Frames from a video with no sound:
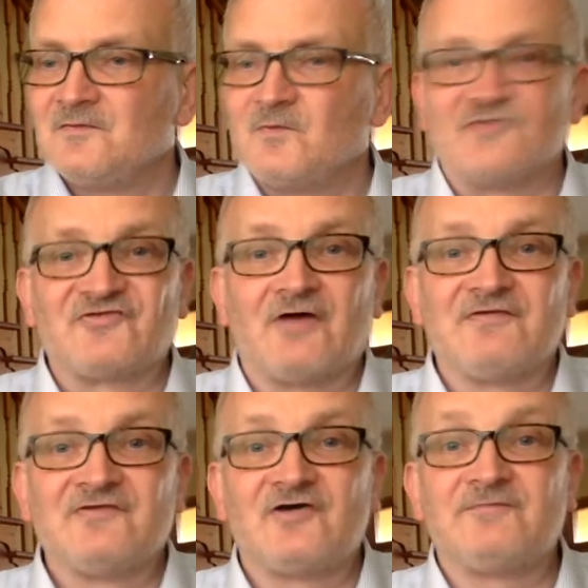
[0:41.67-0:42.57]
want to start
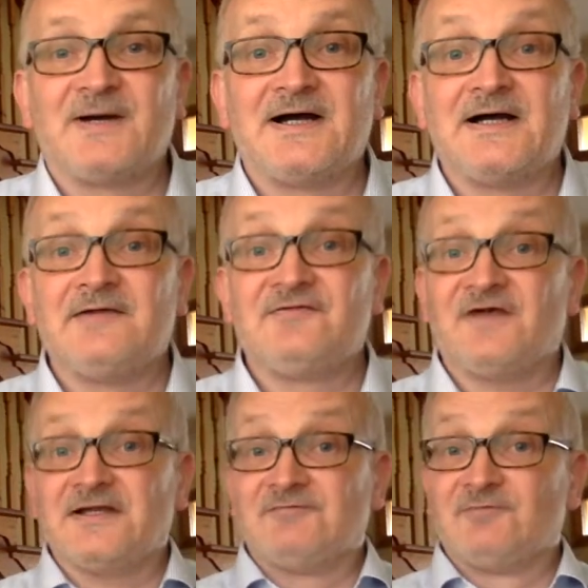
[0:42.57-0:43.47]
things off by
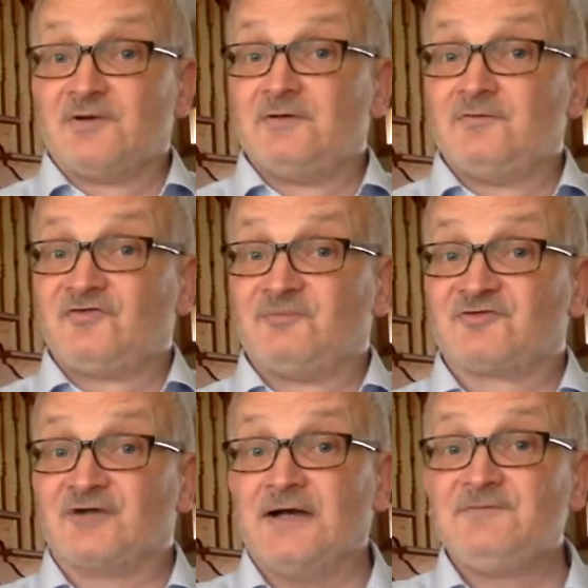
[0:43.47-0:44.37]
thanking everyone who
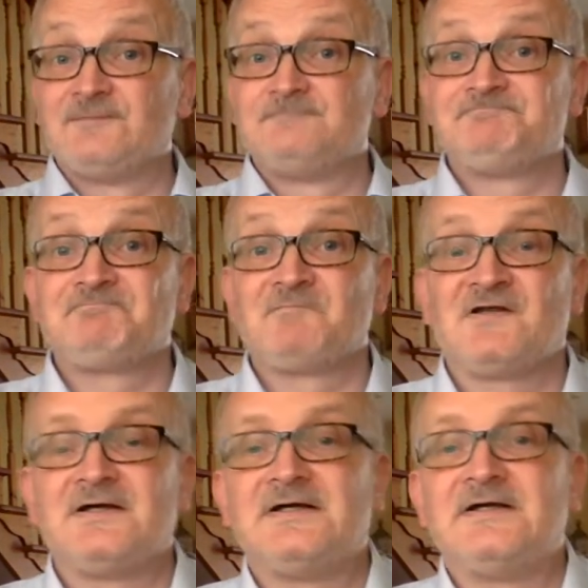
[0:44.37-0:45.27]
subscribed.
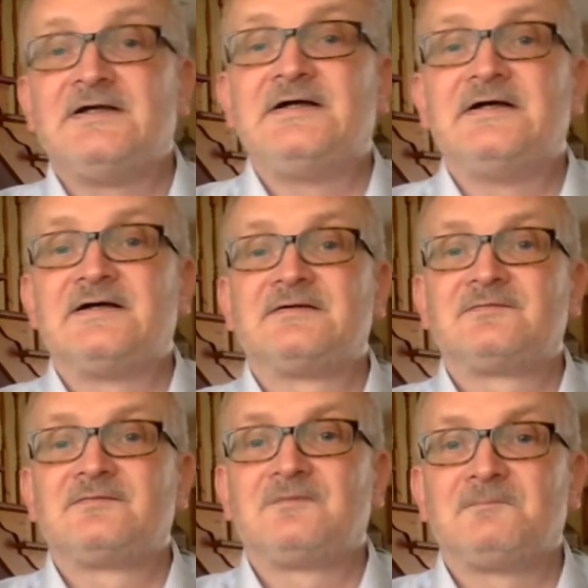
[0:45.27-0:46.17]

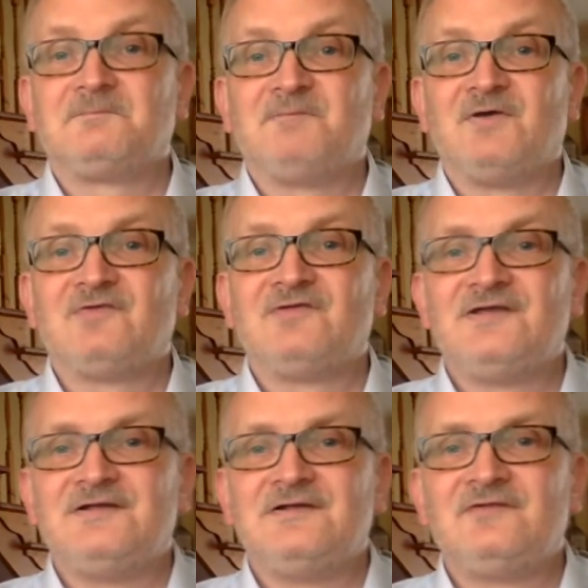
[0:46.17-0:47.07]
Beyond
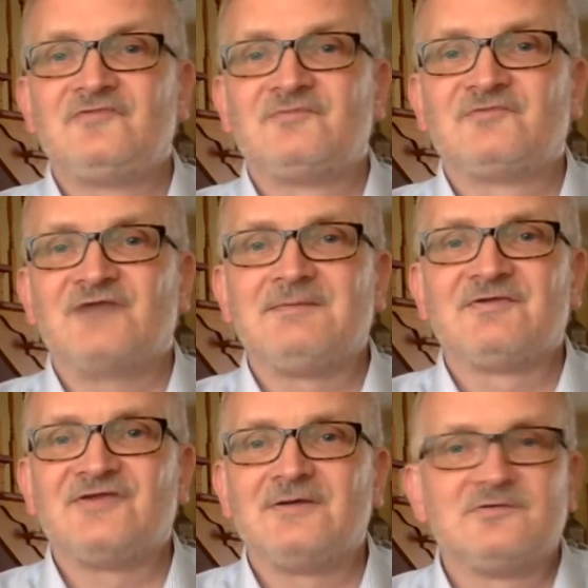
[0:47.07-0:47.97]
80
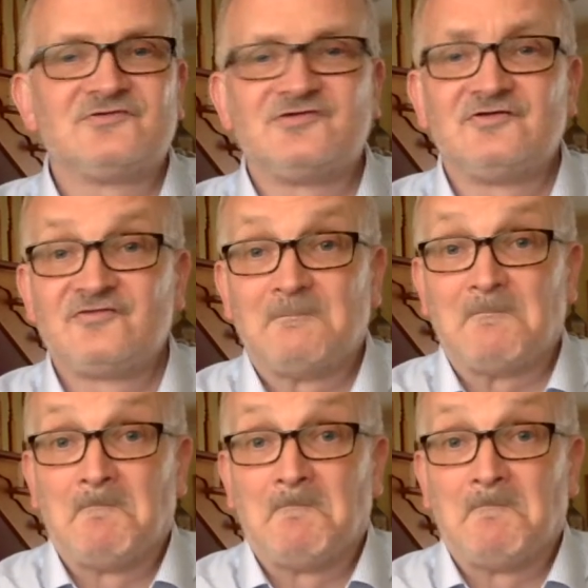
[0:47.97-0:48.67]
subscribers now, which is